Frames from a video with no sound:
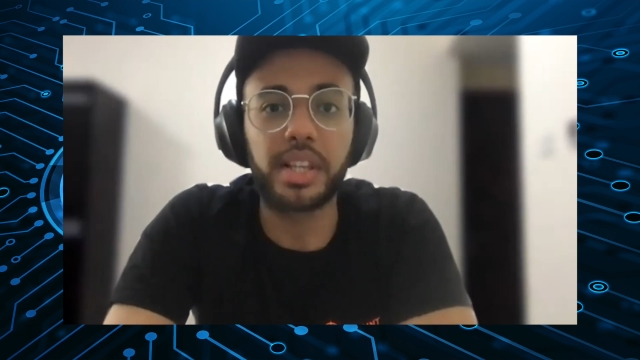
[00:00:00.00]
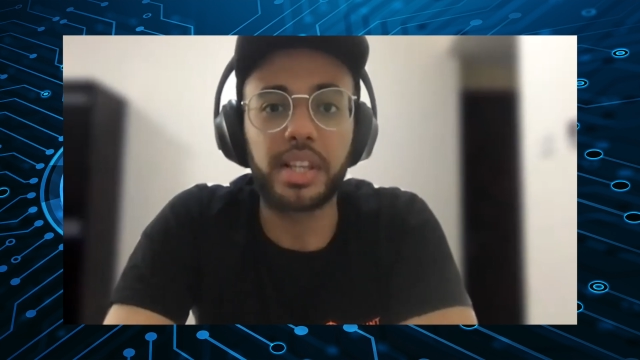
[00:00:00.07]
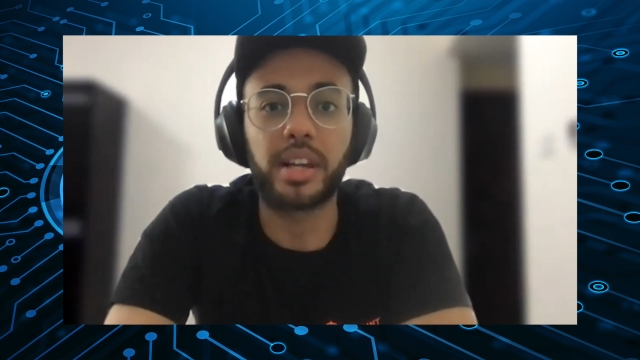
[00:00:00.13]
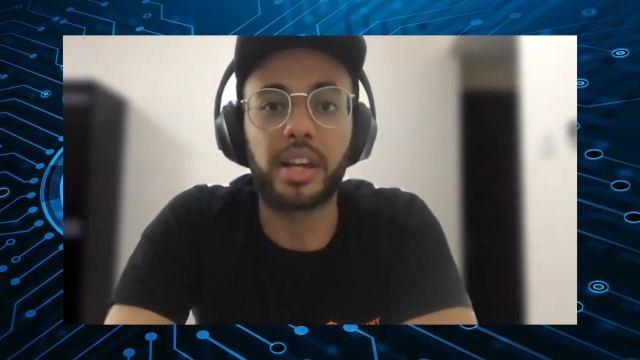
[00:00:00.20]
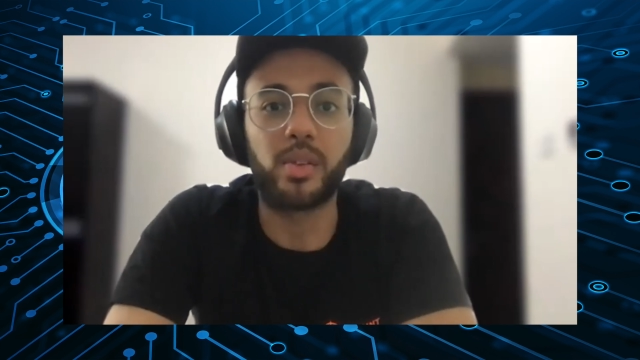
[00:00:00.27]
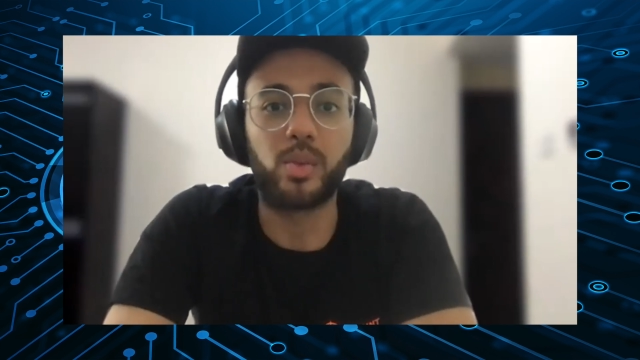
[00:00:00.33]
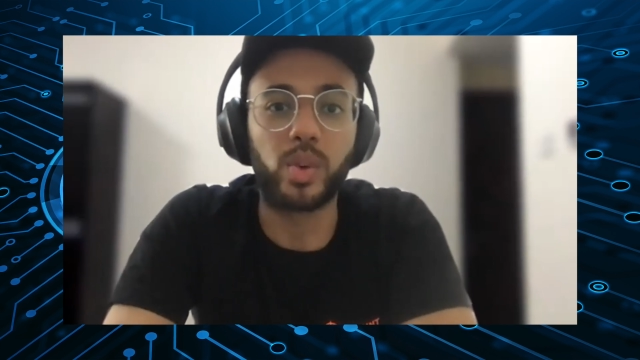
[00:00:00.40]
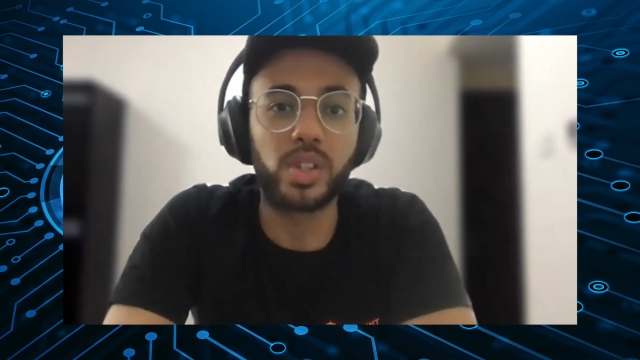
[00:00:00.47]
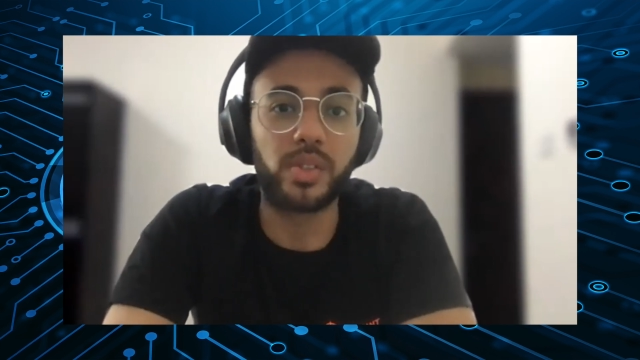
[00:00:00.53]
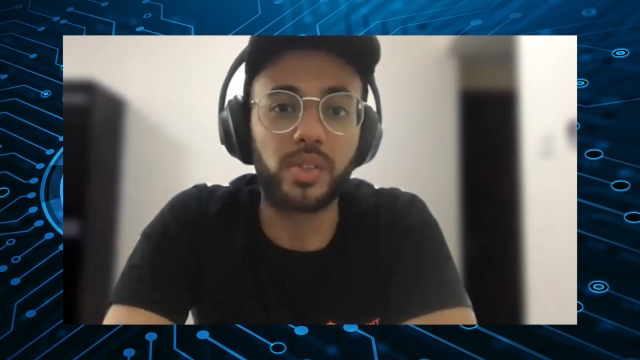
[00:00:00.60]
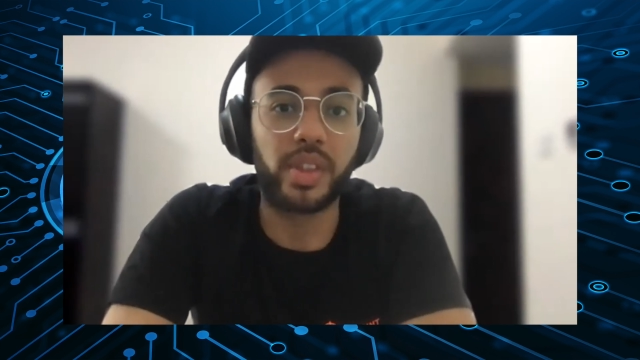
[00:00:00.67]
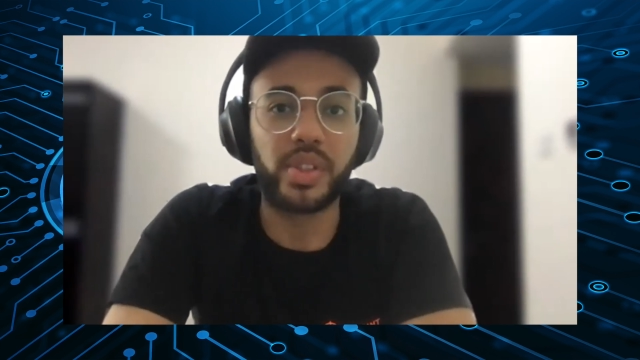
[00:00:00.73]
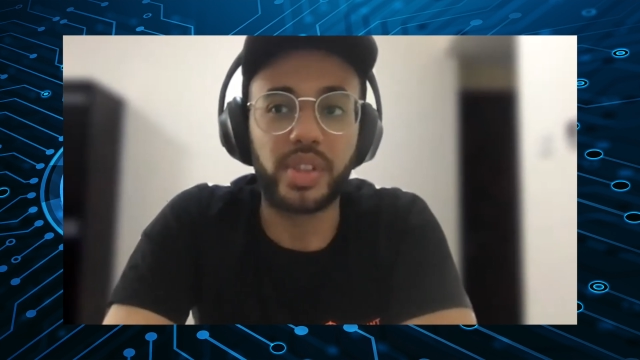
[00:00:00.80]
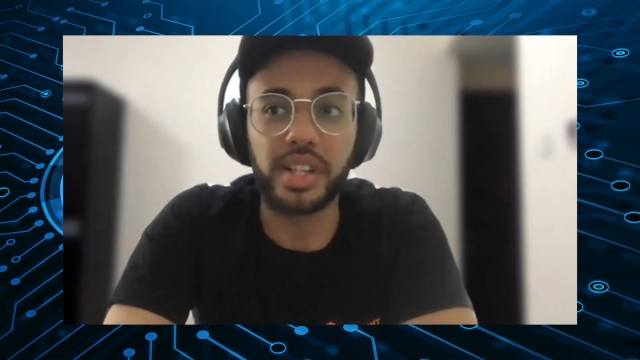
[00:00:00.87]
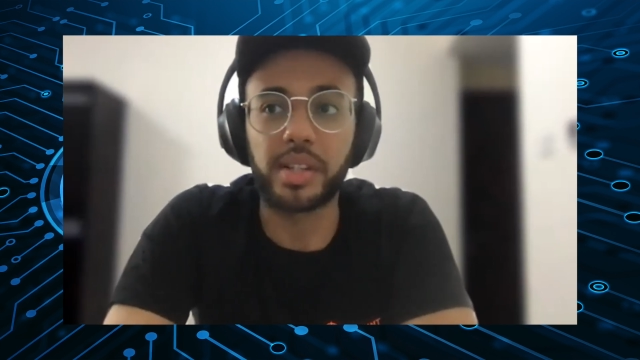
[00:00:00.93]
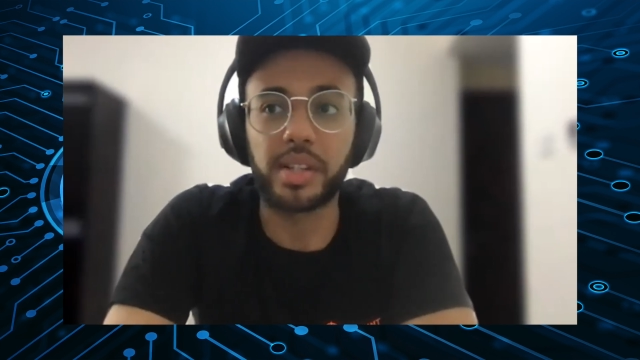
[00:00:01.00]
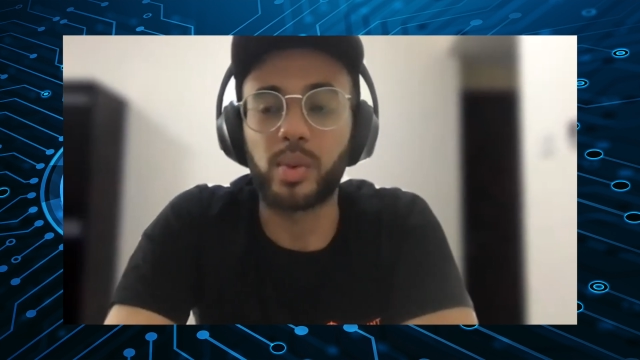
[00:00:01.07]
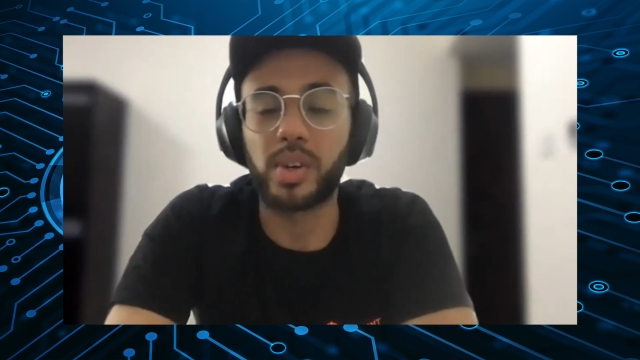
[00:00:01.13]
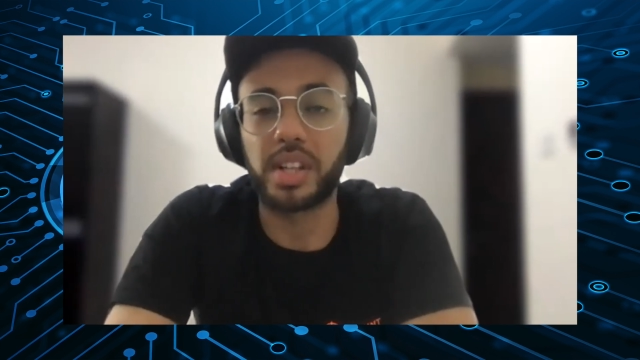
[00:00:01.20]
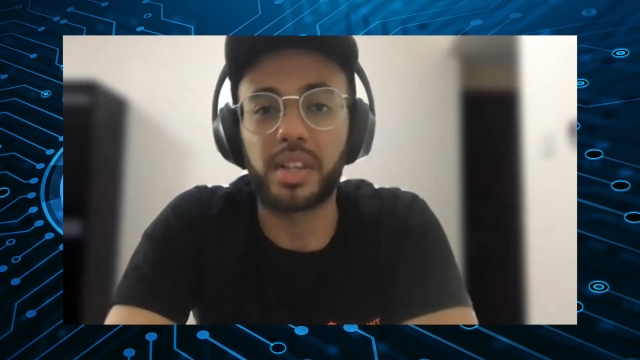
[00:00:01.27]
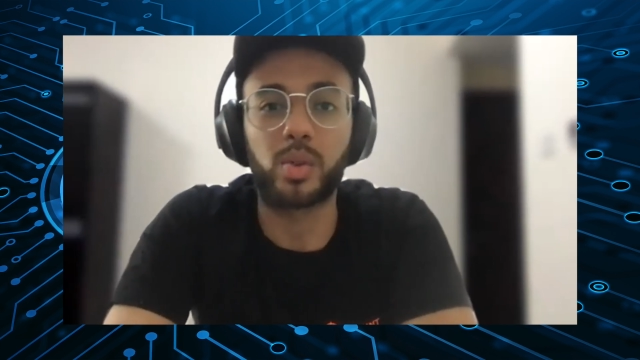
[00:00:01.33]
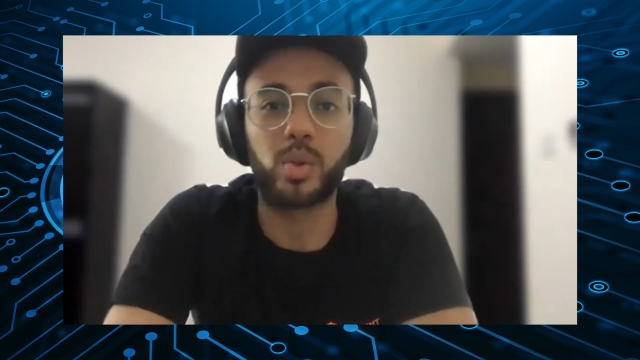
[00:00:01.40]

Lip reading: and one of the things was